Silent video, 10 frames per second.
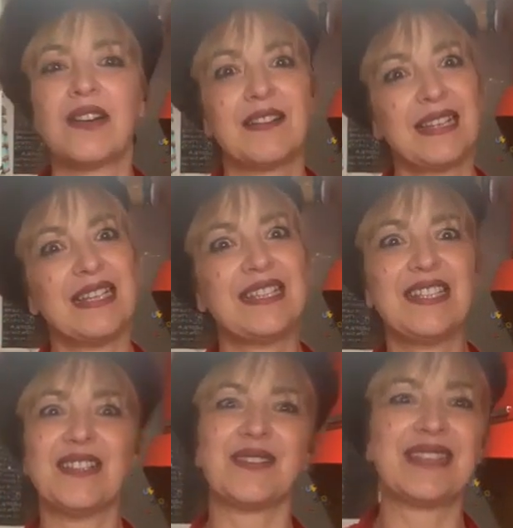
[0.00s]
Thank
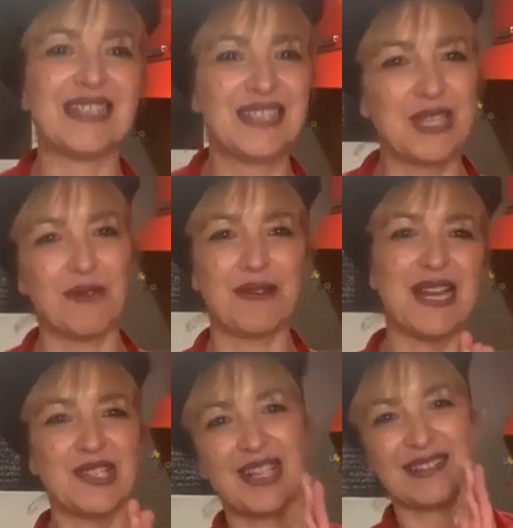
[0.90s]
you,
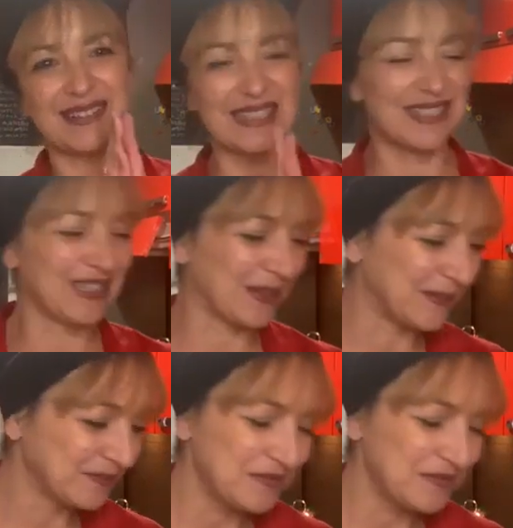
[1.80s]
Rachel, thank you.